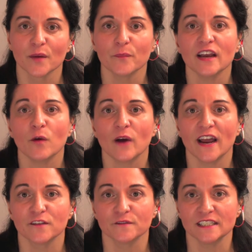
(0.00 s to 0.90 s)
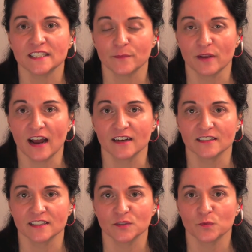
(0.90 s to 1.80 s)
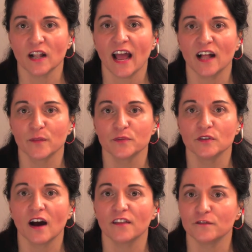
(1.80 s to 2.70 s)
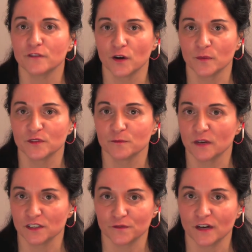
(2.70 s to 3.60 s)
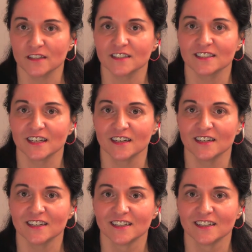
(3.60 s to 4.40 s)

Being aware of these similarities will help you add the verbs much faster.